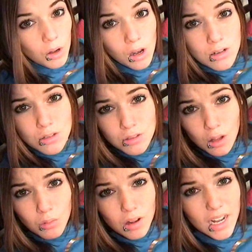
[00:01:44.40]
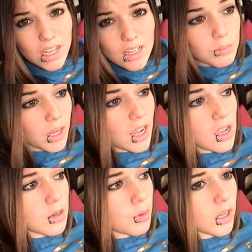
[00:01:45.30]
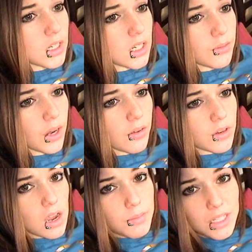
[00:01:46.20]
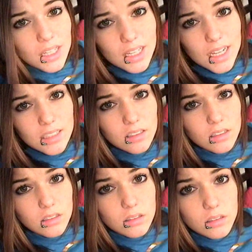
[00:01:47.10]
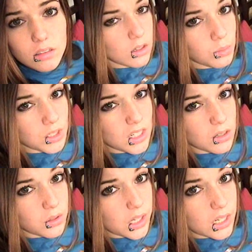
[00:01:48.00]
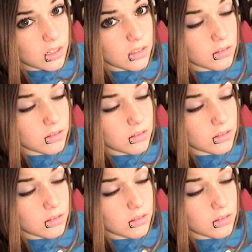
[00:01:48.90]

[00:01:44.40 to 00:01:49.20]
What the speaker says: Rehearsals already? My God, you probably didn't even have time to get lessons. Hope you did okay.